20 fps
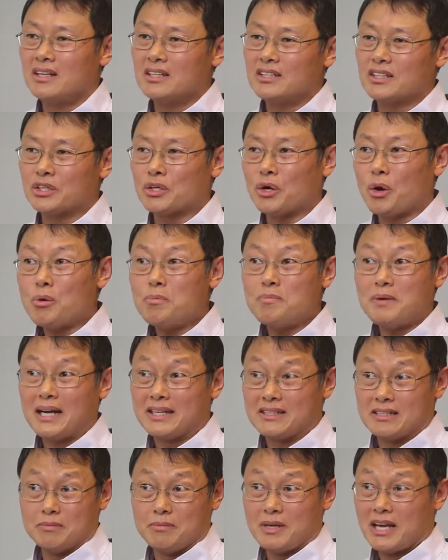The
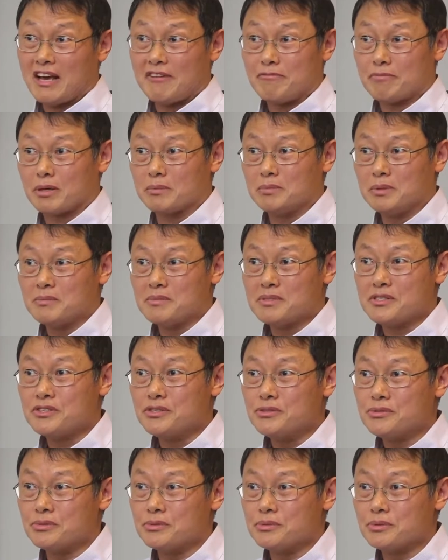gallbladder may have problems
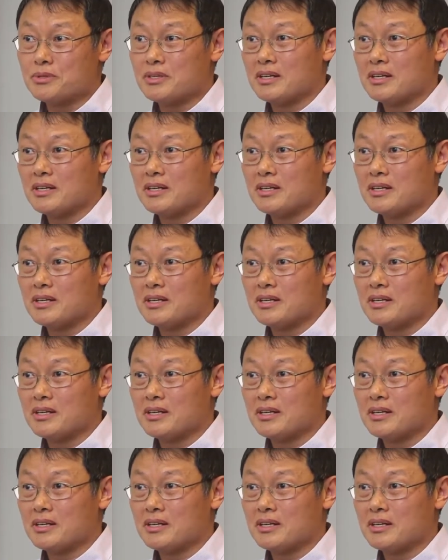too,